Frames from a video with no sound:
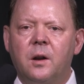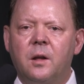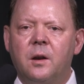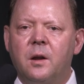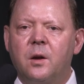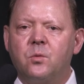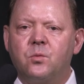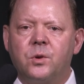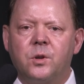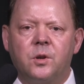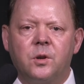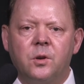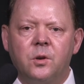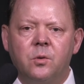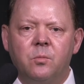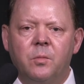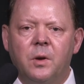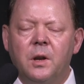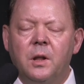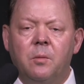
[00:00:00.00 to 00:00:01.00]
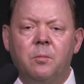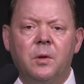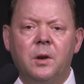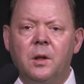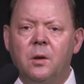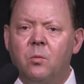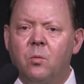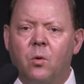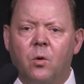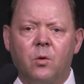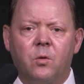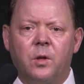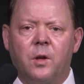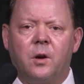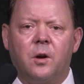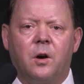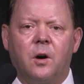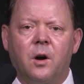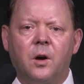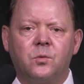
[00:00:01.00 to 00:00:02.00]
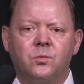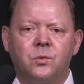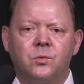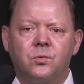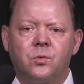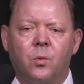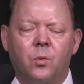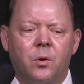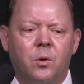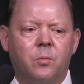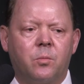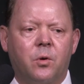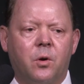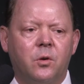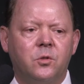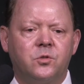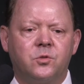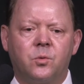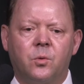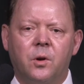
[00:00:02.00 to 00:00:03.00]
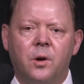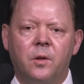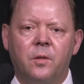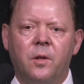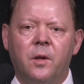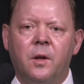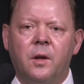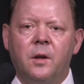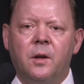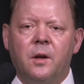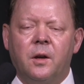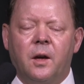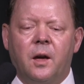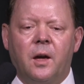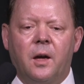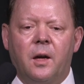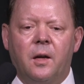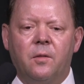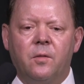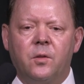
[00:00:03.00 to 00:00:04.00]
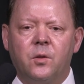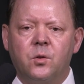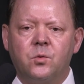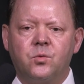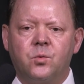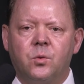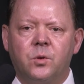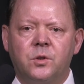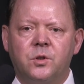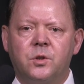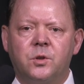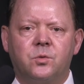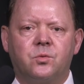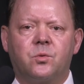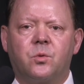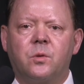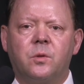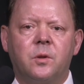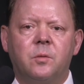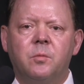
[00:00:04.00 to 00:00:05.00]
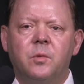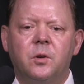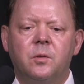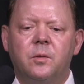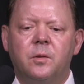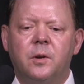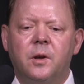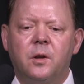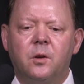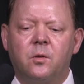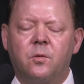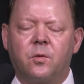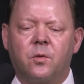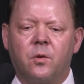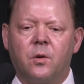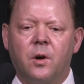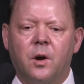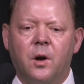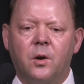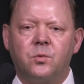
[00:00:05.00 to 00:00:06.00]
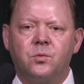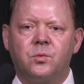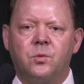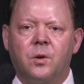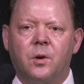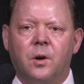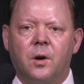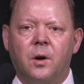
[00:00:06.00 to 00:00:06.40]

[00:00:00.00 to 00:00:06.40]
it as we do many, many worthy causes that we're approached with. And this one just really moved the needle for us.